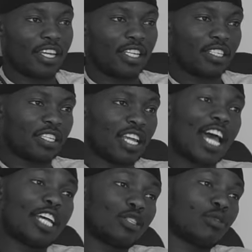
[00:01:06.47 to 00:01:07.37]
And
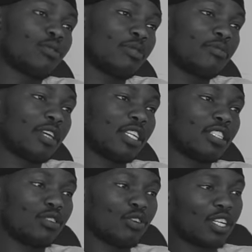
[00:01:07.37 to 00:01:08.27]
I told them
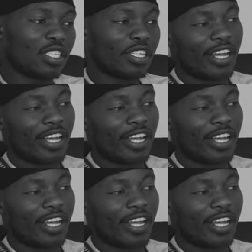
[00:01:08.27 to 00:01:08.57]
that, you know what,